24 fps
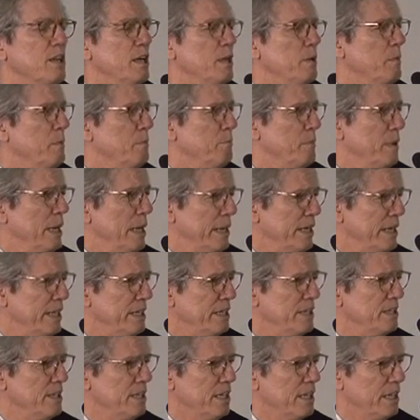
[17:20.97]

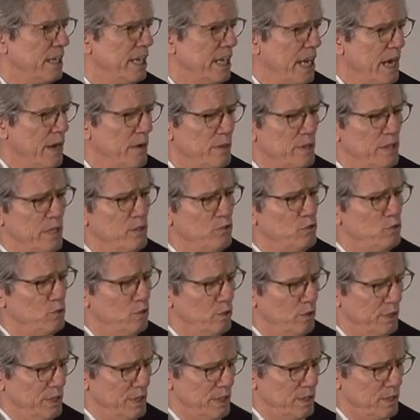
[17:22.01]
American-Hungarian
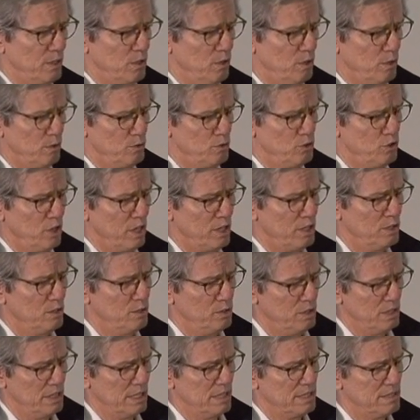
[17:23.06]
historian called John
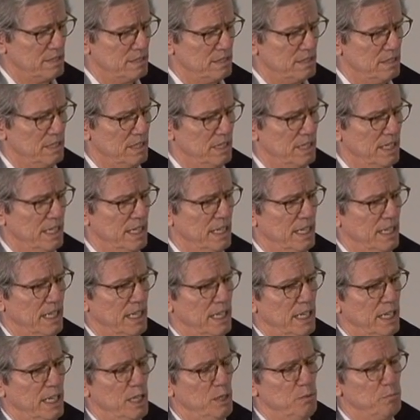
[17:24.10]
Lukacs,
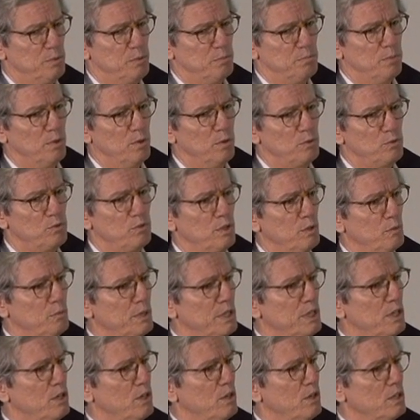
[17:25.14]
he proposed that
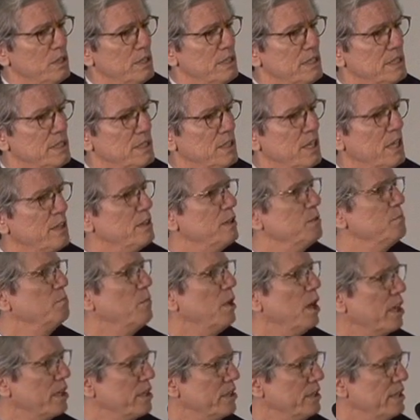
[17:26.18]
we call it not the
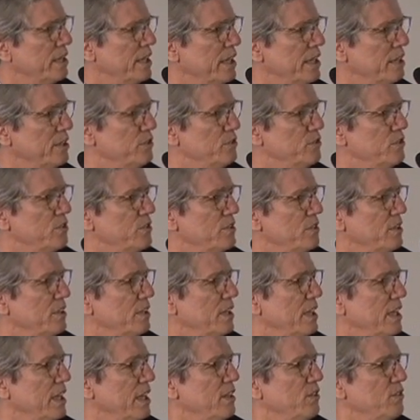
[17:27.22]
modern age,
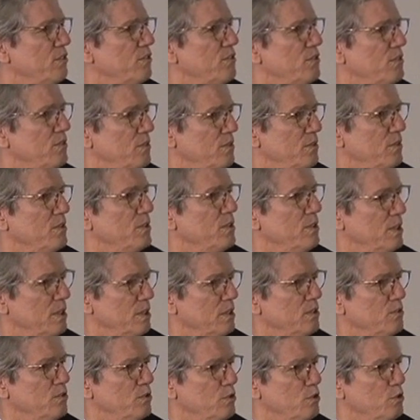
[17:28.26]
as
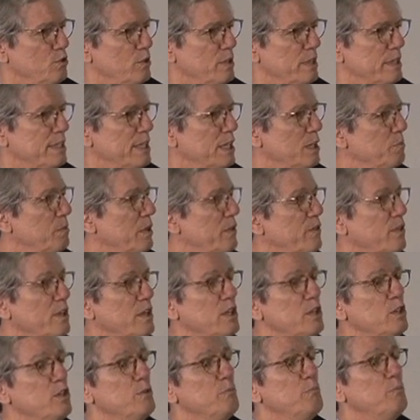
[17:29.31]
is usually done, but the
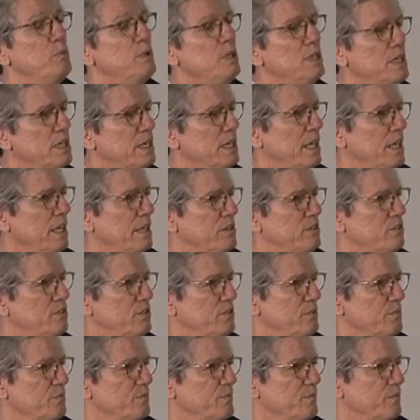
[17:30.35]
European age,